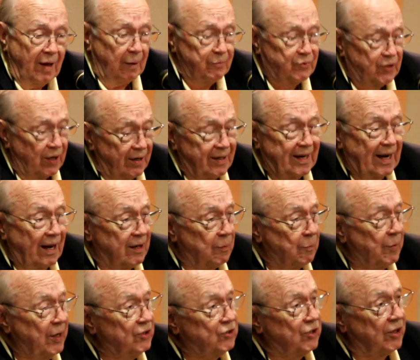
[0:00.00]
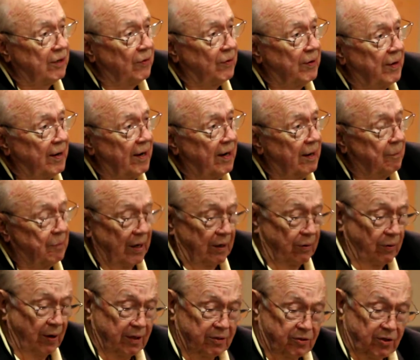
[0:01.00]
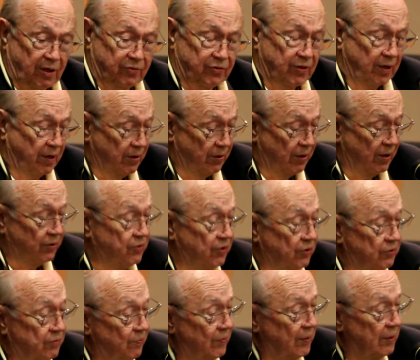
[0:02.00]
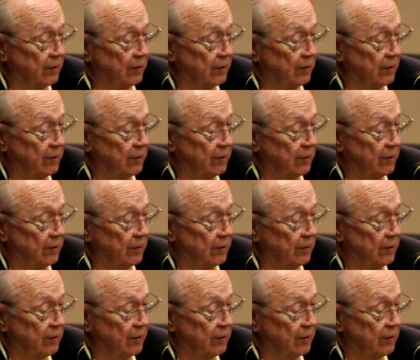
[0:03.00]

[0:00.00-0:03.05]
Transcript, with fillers: I'm sitting down at the beach the other day, and my grandson's in there, and he says,